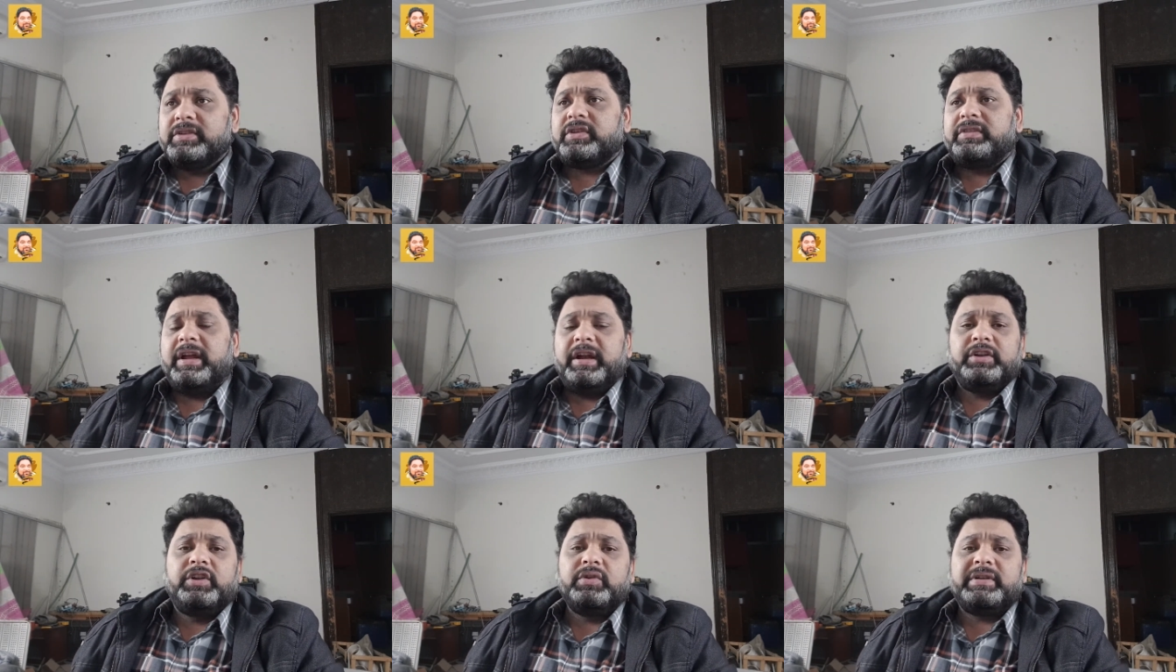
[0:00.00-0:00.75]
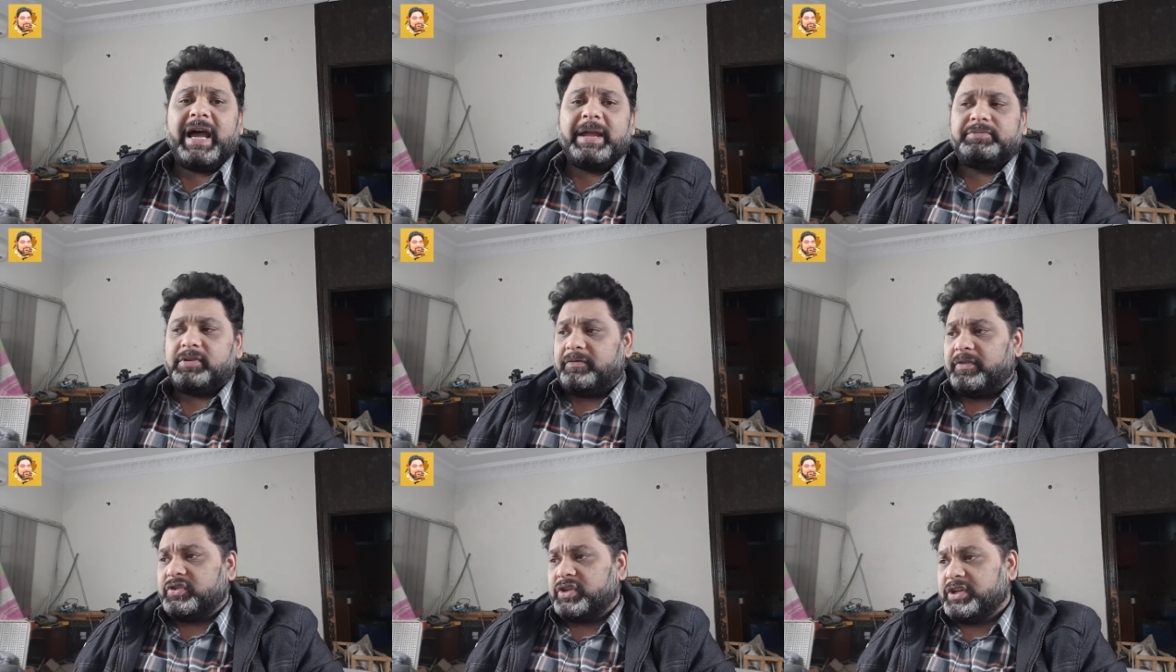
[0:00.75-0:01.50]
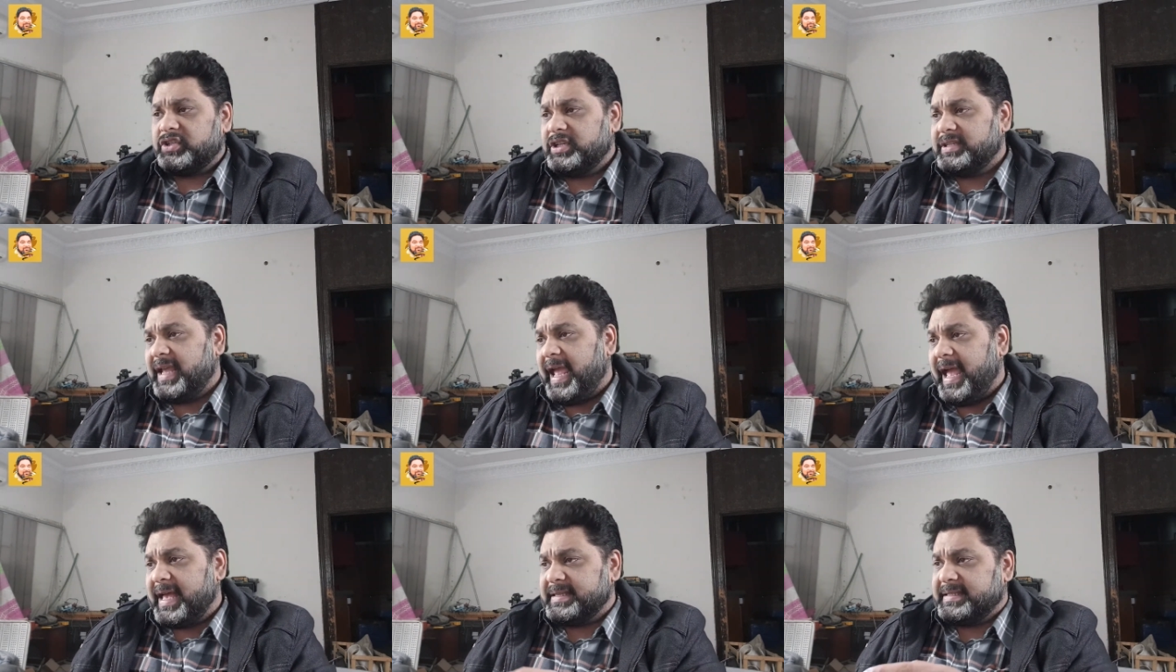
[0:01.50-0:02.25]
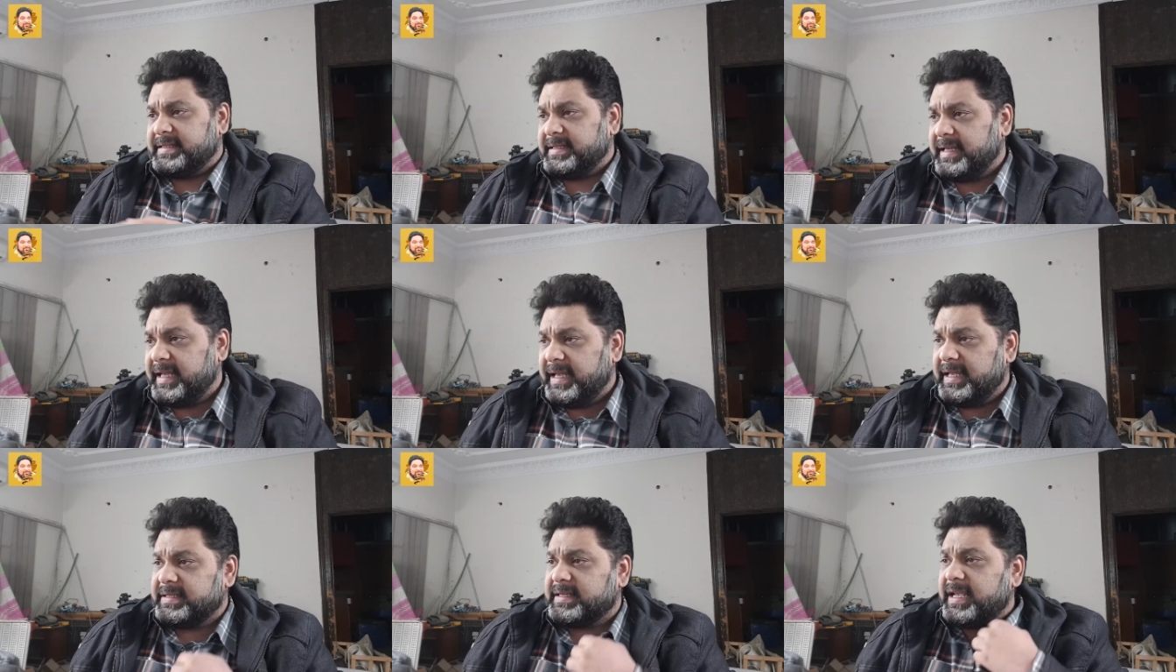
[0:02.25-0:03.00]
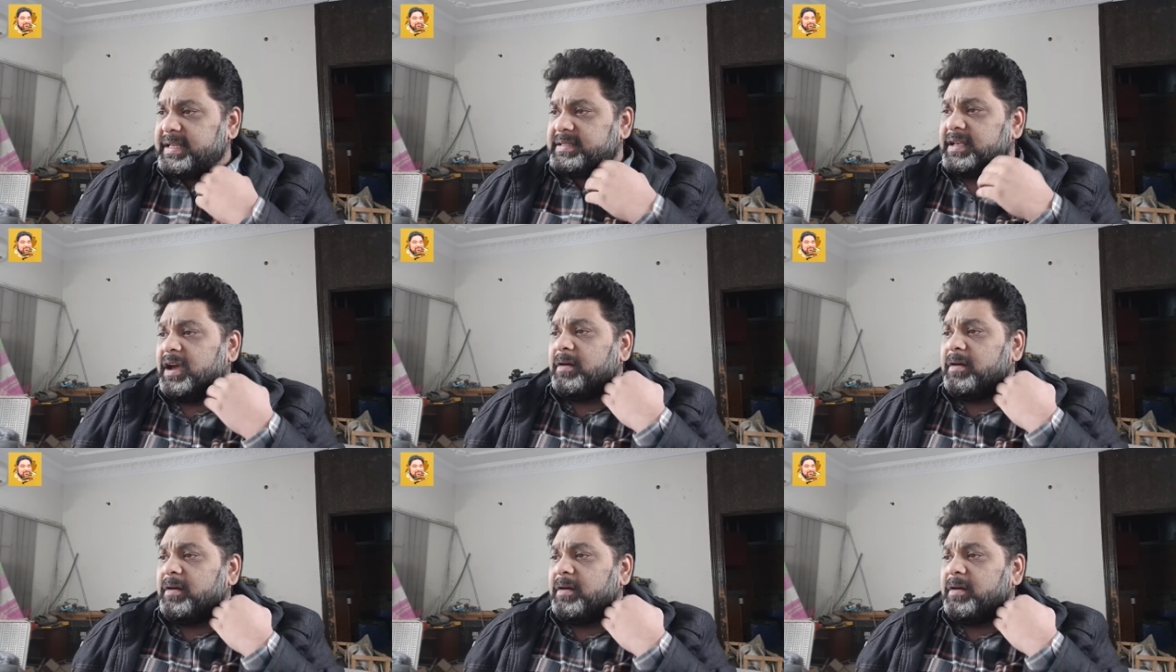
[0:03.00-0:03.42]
So there are two types of researches, as it says,